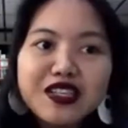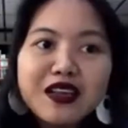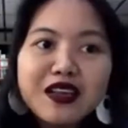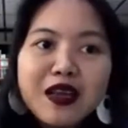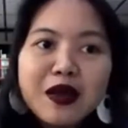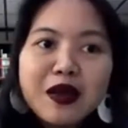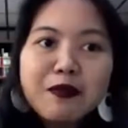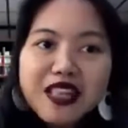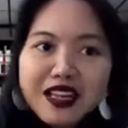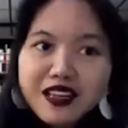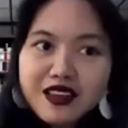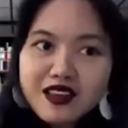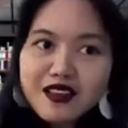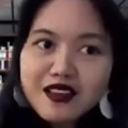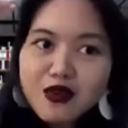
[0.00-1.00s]
But then
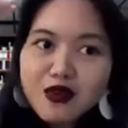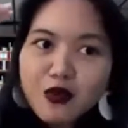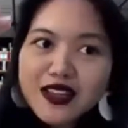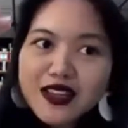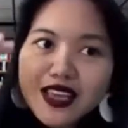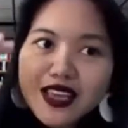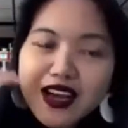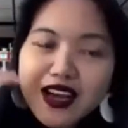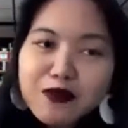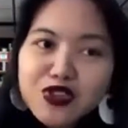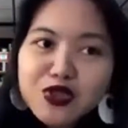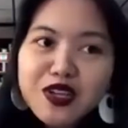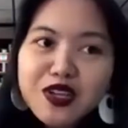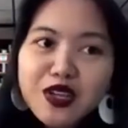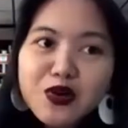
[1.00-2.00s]
when they come
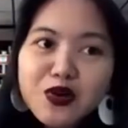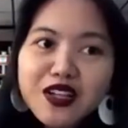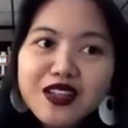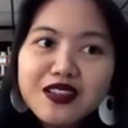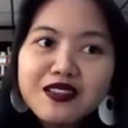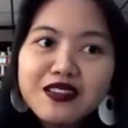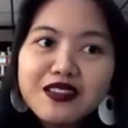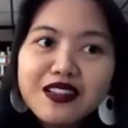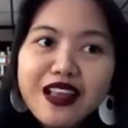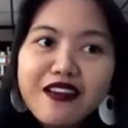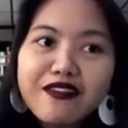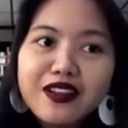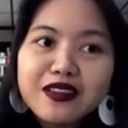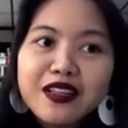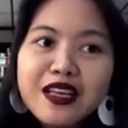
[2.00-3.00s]
to the local
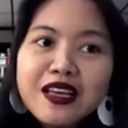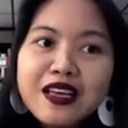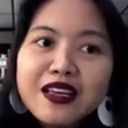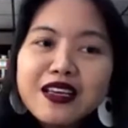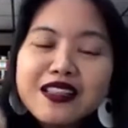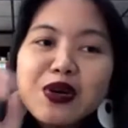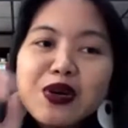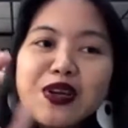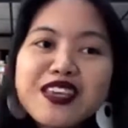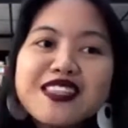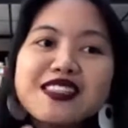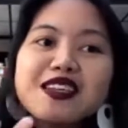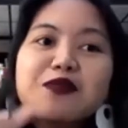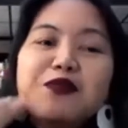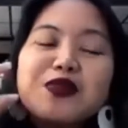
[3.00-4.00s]
level, there
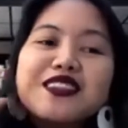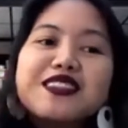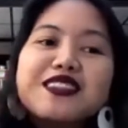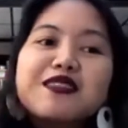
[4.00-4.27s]
is a